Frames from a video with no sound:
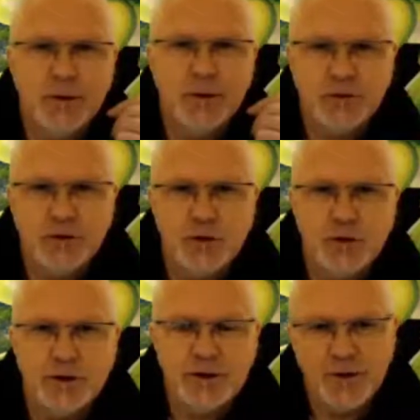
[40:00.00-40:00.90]
you have to look
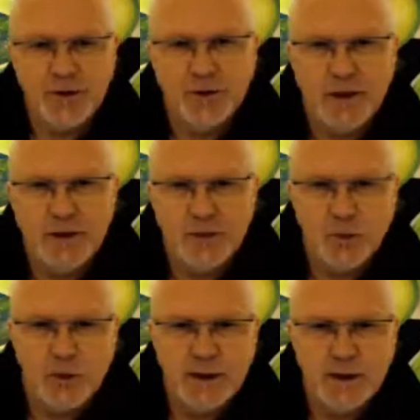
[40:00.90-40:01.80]
at the other side as
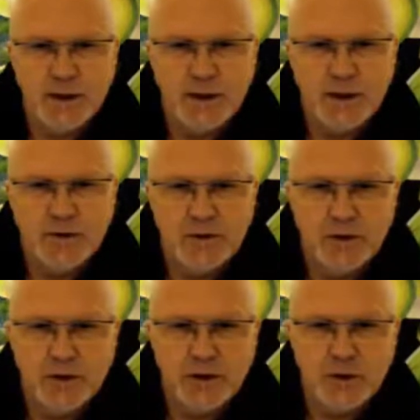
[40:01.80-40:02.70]
well, to
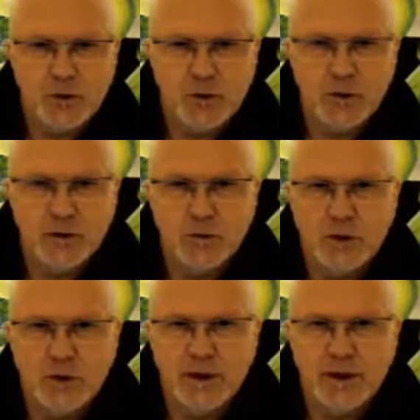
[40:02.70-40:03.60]
look at also
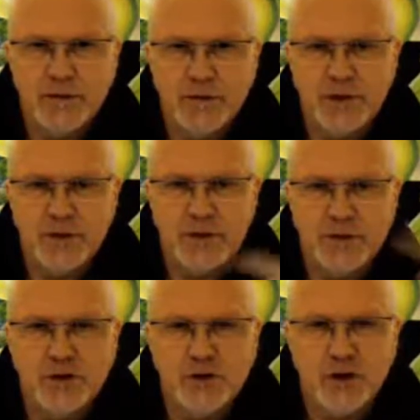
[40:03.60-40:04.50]
what kind of things you have
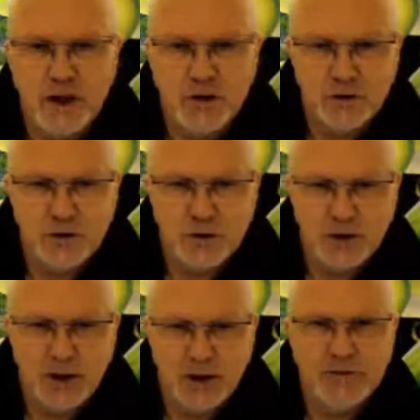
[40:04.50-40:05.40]
to change in your
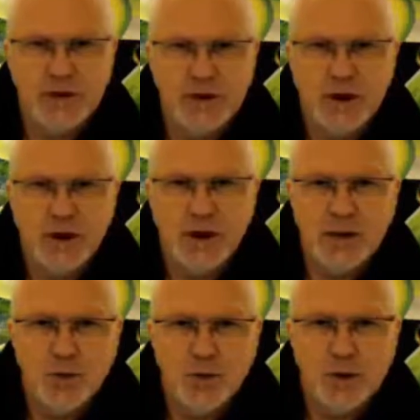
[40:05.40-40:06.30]
life.
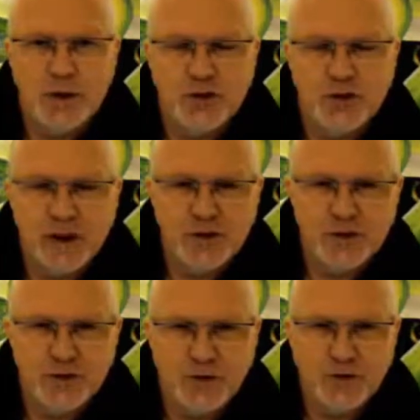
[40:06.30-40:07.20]
What are the
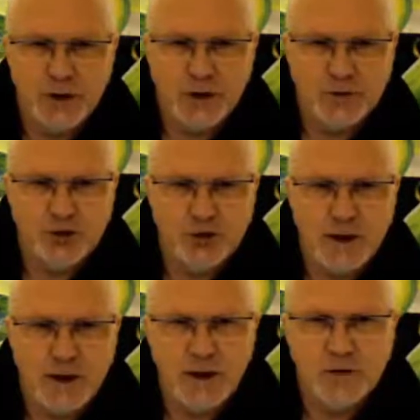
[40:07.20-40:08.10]
challenges that you have to
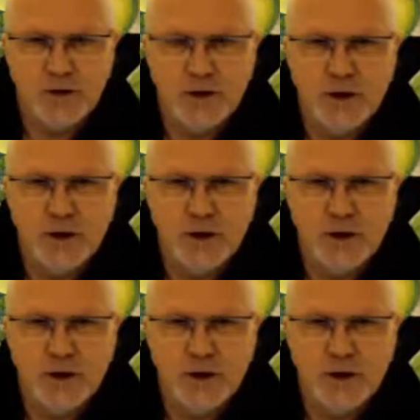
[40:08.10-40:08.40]
change?